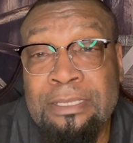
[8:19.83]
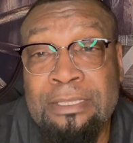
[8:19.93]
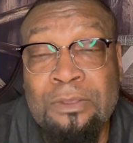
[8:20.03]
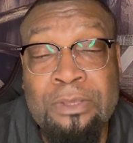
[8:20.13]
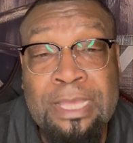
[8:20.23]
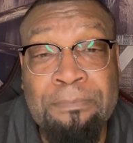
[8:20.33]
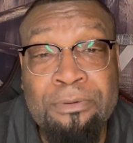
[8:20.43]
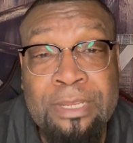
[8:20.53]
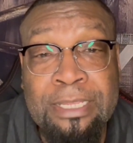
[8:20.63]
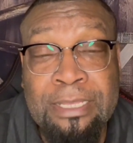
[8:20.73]
Lord, I
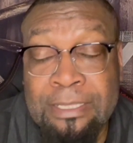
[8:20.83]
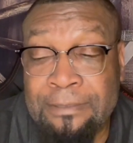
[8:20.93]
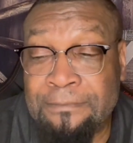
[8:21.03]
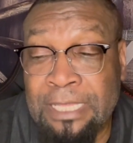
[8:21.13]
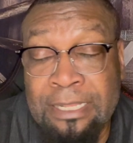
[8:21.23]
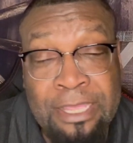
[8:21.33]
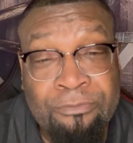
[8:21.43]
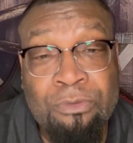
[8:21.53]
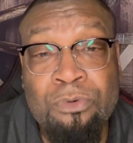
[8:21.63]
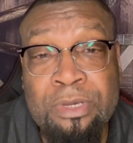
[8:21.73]
pray that
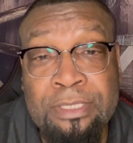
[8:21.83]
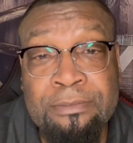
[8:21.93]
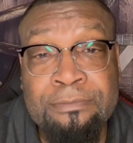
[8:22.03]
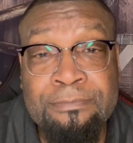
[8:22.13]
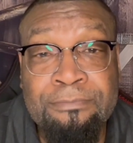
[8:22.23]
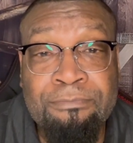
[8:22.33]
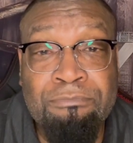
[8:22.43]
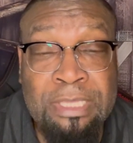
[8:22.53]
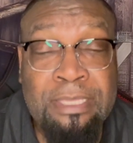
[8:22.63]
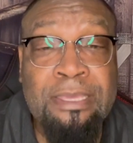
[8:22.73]
everyone
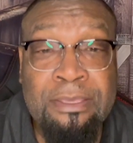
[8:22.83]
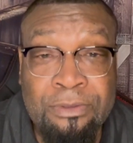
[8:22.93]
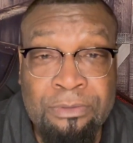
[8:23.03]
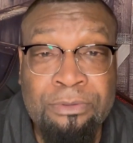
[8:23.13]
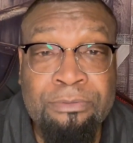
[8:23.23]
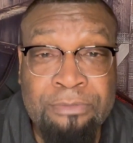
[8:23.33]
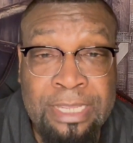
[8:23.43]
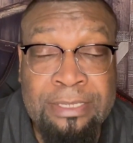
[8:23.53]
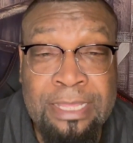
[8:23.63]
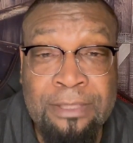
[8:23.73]
be healed
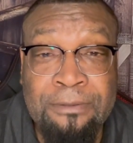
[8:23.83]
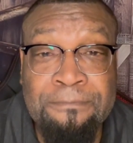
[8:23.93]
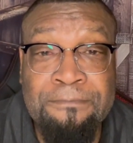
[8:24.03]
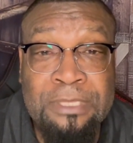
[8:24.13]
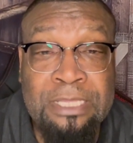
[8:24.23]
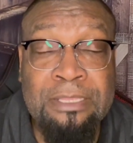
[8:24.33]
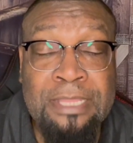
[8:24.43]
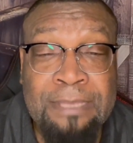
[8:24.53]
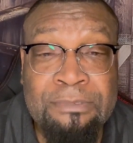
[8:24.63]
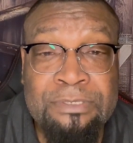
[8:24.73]
right now in the
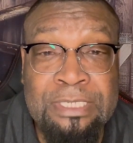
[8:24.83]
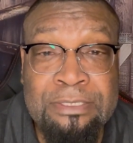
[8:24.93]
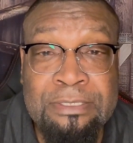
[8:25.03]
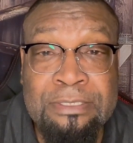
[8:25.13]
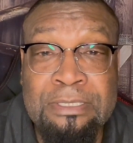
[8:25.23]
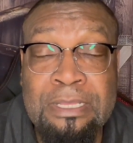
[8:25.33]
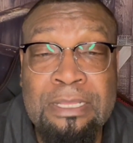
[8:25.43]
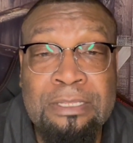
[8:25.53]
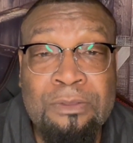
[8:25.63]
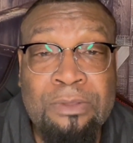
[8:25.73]
name of Jesus.
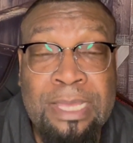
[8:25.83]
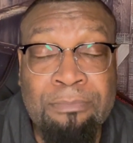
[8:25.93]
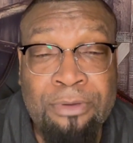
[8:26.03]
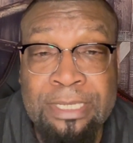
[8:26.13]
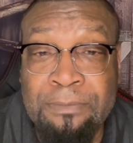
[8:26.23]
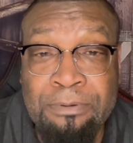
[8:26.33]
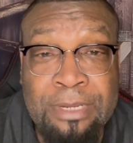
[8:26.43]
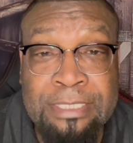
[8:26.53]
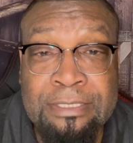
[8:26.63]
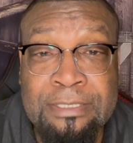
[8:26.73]
Lord, I break
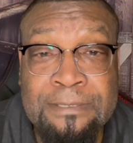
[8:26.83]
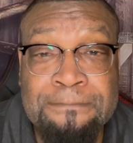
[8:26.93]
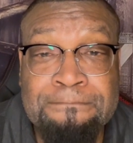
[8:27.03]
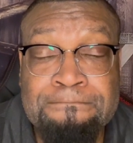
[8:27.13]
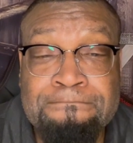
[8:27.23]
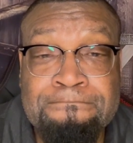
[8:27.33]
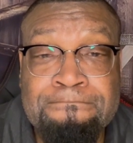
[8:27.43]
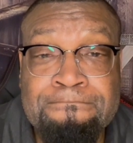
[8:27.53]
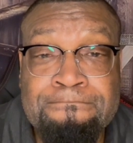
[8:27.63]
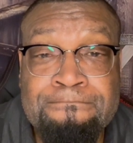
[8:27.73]
depression.
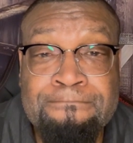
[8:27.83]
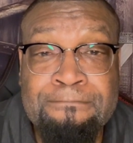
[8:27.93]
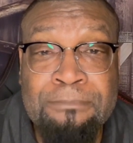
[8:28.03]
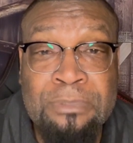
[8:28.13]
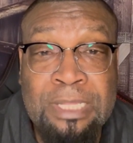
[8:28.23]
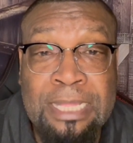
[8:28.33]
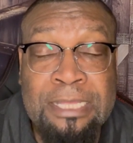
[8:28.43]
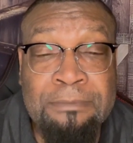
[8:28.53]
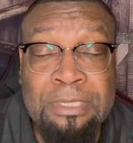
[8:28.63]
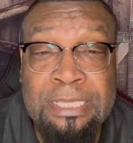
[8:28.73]
I
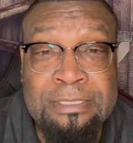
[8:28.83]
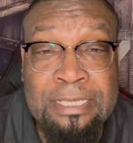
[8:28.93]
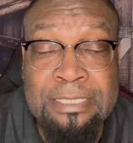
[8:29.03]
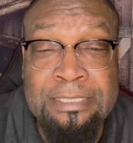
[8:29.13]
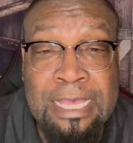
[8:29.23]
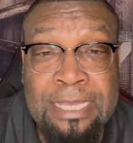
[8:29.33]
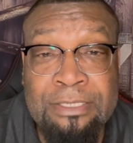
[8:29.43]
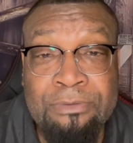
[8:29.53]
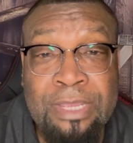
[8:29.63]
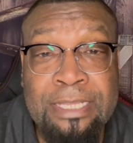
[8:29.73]
come against
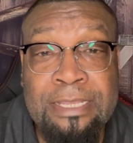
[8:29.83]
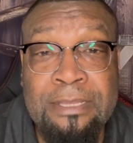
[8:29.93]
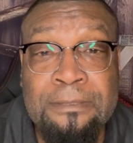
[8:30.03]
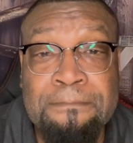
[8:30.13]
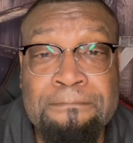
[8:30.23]
anxiety right now.